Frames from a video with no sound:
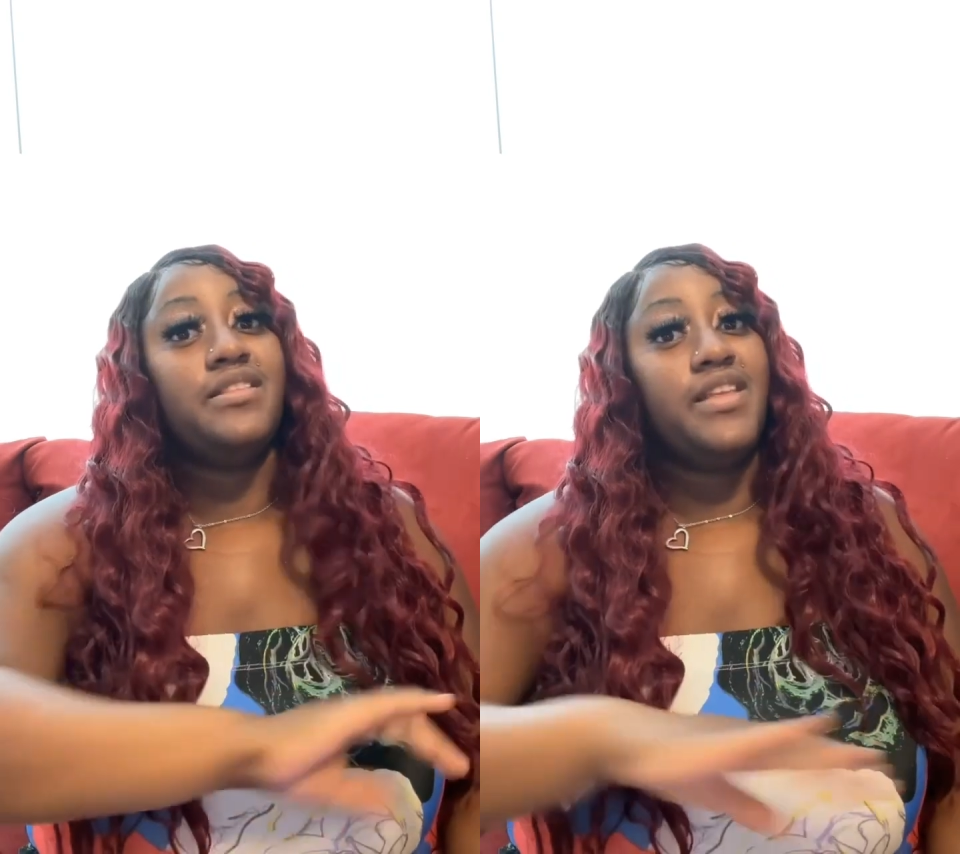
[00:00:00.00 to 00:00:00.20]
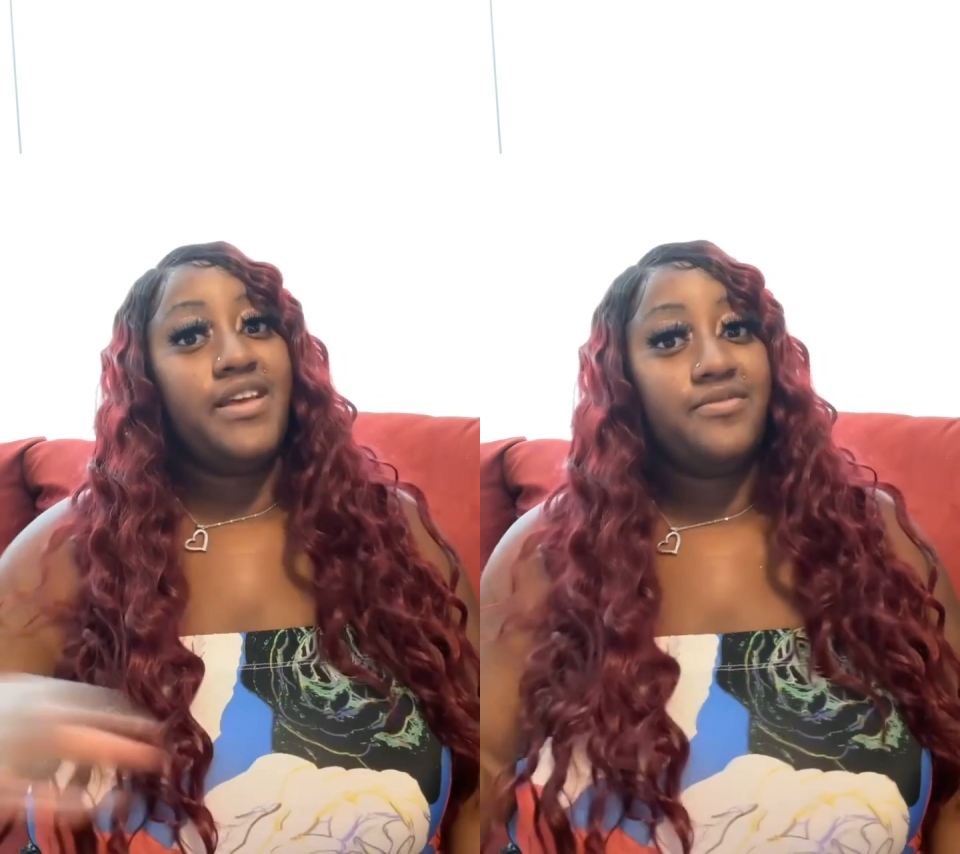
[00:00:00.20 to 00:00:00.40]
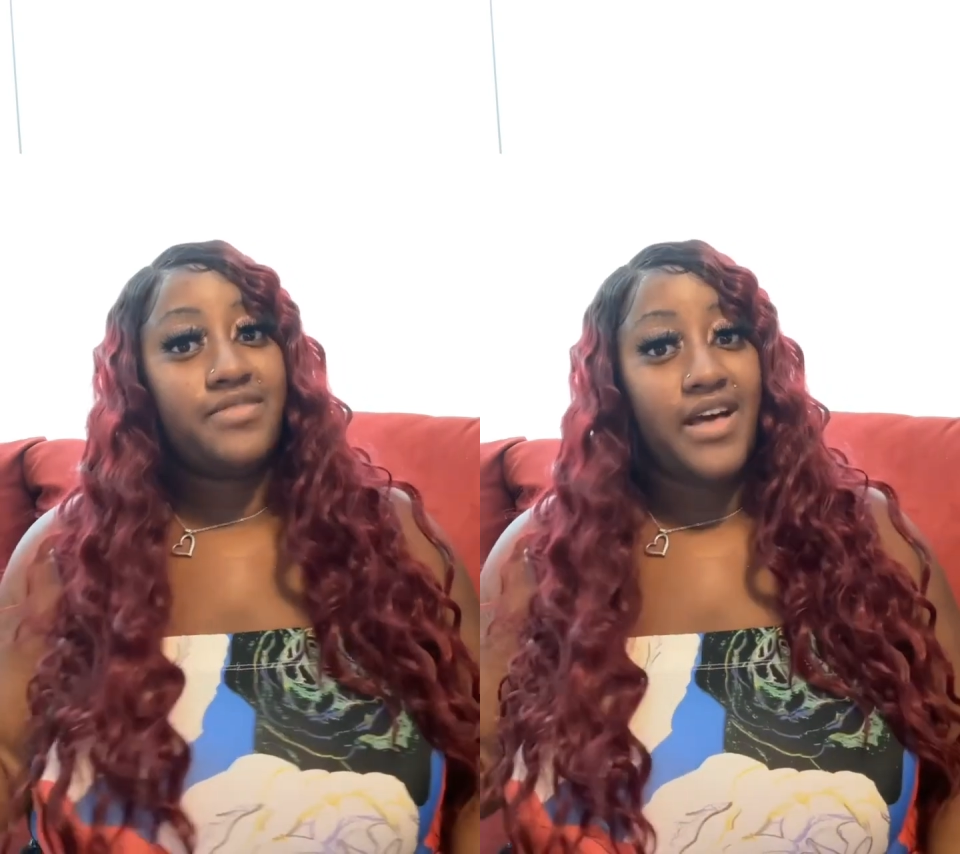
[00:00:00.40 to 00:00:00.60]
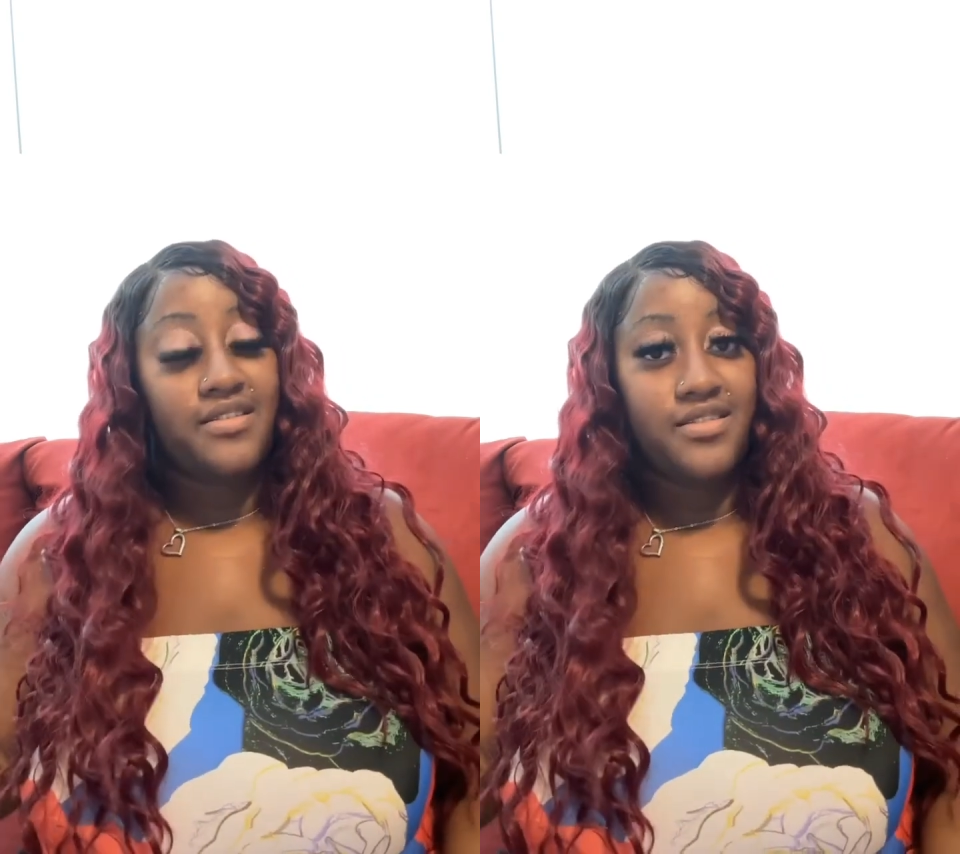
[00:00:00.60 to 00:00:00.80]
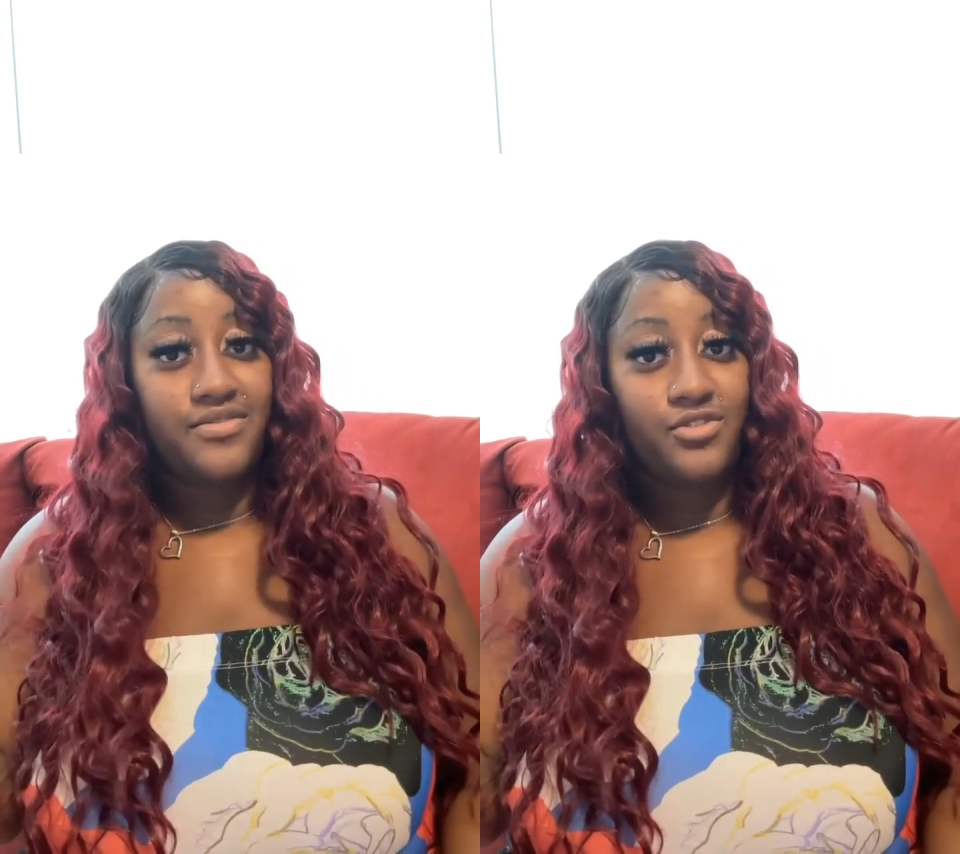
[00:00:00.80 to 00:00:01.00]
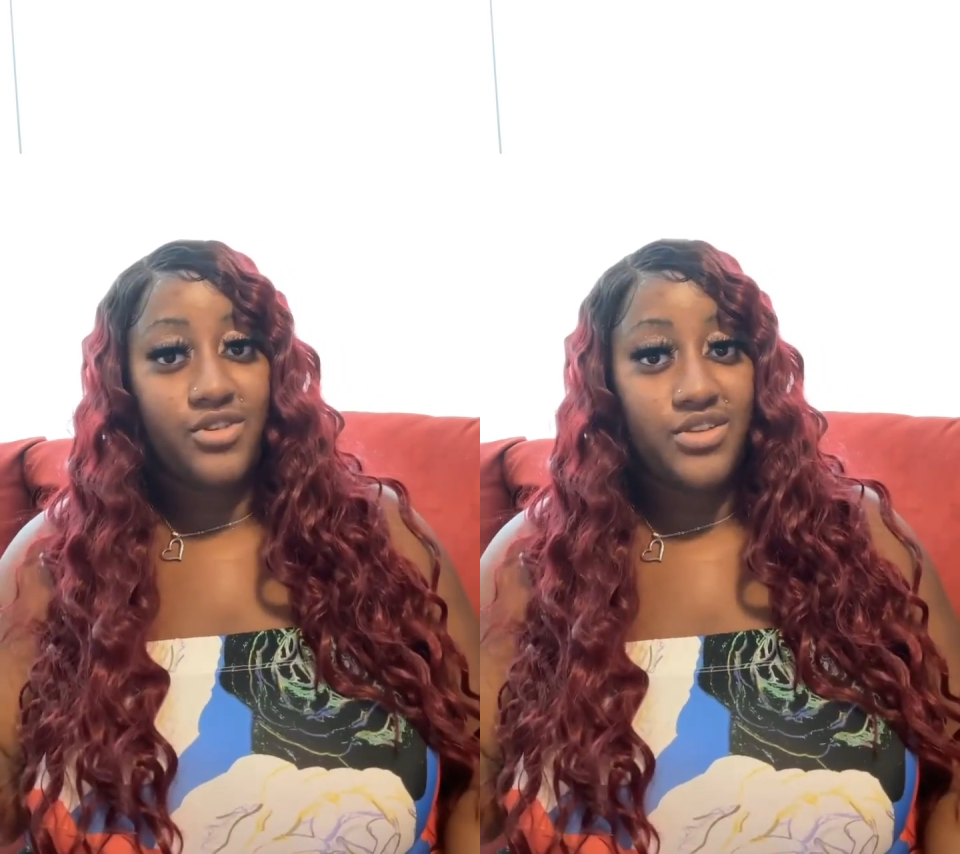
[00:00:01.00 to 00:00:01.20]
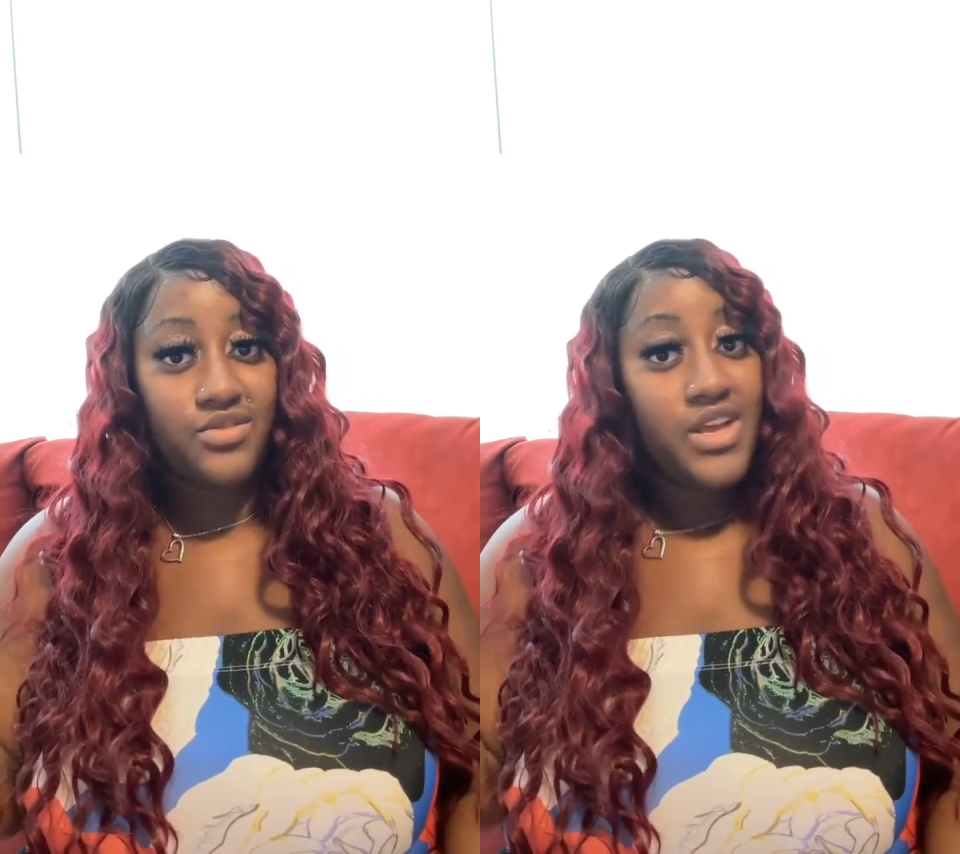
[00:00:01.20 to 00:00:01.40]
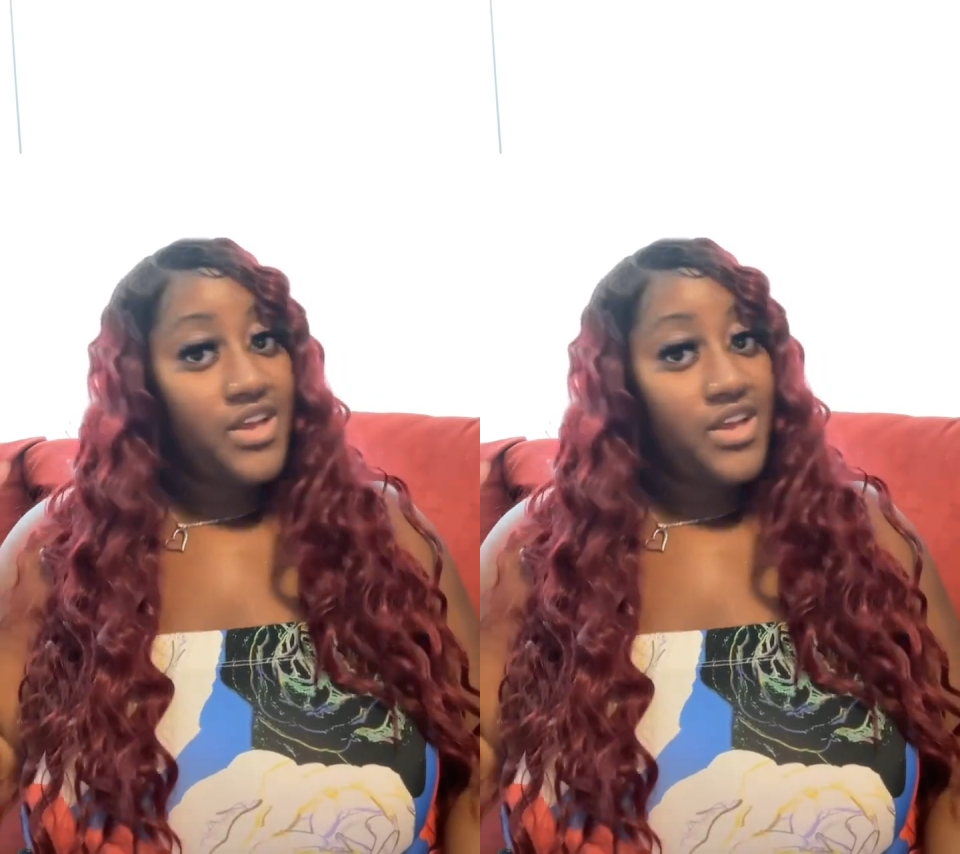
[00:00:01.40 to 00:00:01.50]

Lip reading: laying flat enough for you,